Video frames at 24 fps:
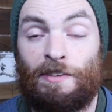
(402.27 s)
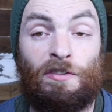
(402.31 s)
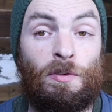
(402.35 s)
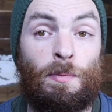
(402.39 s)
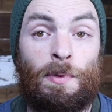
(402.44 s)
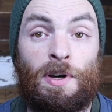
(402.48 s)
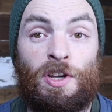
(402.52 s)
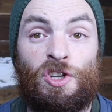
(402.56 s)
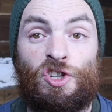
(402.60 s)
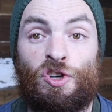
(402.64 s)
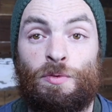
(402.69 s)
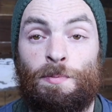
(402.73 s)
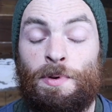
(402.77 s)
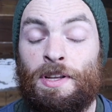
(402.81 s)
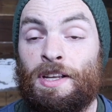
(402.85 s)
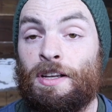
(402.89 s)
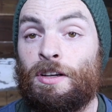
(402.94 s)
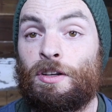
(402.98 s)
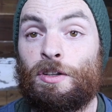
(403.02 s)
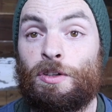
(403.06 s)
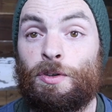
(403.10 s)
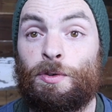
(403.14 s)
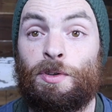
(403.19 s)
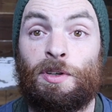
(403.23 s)
Everybody should be
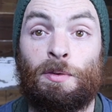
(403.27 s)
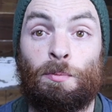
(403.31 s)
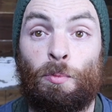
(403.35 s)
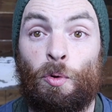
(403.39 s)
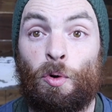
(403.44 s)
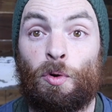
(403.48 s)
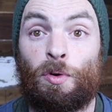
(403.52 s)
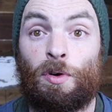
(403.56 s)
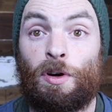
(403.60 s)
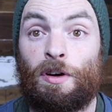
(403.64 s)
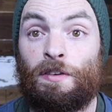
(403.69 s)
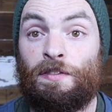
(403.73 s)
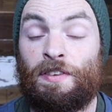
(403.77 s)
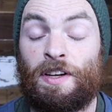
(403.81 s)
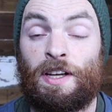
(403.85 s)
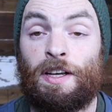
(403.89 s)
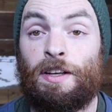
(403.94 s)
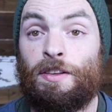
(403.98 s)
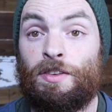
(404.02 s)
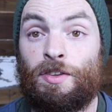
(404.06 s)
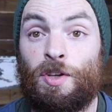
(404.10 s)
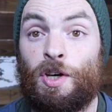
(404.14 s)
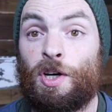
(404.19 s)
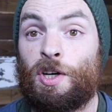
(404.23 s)
including more of
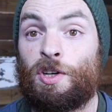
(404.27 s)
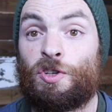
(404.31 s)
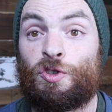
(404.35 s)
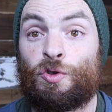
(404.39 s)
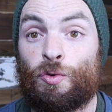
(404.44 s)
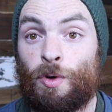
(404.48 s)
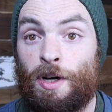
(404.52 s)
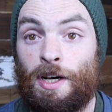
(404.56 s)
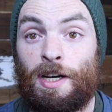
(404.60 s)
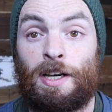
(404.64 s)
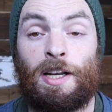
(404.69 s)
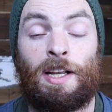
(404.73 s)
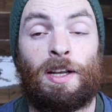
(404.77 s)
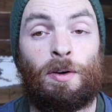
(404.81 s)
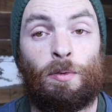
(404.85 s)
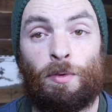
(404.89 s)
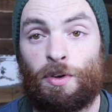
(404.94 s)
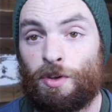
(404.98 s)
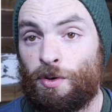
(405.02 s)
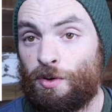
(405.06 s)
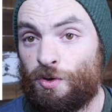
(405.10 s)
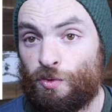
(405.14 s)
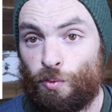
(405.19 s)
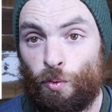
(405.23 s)
in their training,
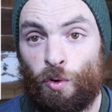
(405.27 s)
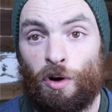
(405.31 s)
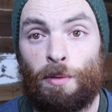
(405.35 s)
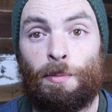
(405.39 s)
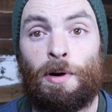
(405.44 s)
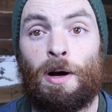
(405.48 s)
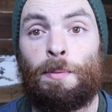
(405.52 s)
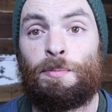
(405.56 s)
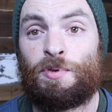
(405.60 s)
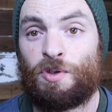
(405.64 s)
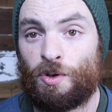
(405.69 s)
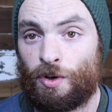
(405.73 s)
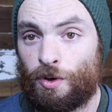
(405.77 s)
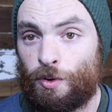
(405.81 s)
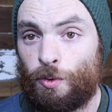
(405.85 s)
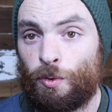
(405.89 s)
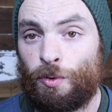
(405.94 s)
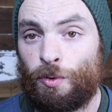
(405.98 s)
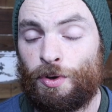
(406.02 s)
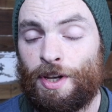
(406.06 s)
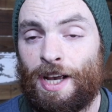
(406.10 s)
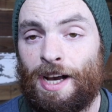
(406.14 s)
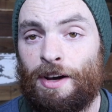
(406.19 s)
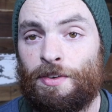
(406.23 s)
whether it's warm-ups or
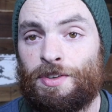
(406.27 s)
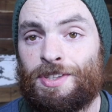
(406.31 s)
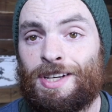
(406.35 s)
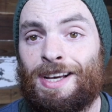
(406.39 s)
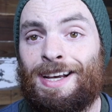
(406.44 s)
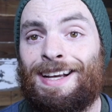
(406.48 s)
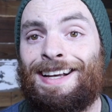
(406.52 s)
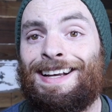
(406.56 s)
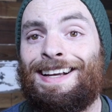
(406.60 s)
cool-downs.